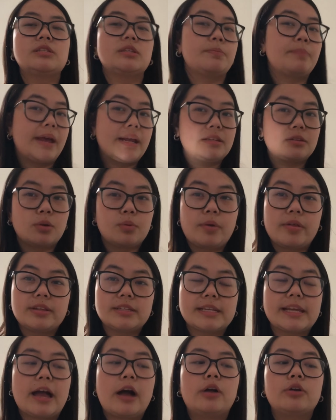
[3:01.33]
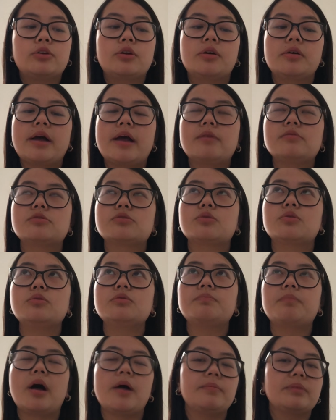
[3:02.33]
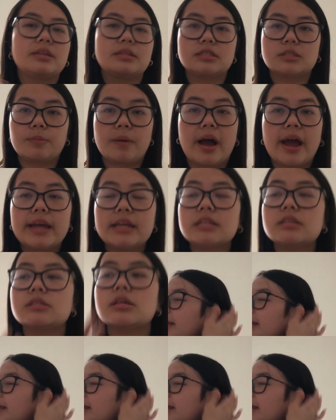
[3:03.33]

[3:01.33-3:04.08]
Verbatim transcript: debating on whether to get or not. It was called Pumpkin Spice.